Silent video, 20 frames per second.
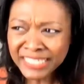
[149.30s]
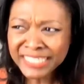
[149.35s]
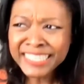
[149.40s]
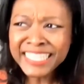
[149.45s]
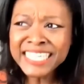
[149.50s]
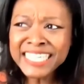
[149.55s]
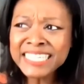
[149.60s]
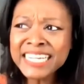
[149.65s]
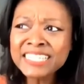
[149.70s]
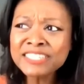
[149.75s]

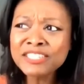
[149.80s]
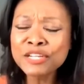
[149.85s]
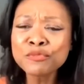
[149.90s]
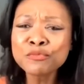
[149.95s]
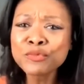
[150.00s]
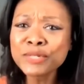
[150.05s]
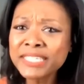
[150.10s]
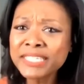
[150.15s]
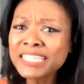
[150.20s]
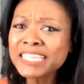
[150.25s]
then does it
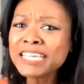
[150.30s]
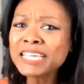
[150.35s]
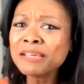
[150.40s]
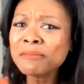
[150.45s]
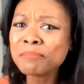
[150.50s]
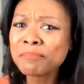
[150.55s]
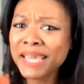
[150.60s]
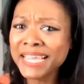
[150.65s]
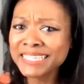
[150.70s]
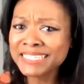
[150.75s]
really
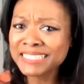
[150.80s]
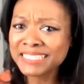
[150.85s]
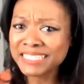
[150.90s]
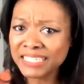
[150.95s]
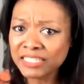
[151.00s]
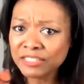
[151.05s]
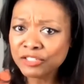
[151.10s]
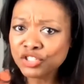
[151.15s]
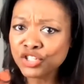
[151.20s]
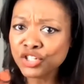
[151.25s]
make
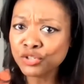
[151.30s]
sense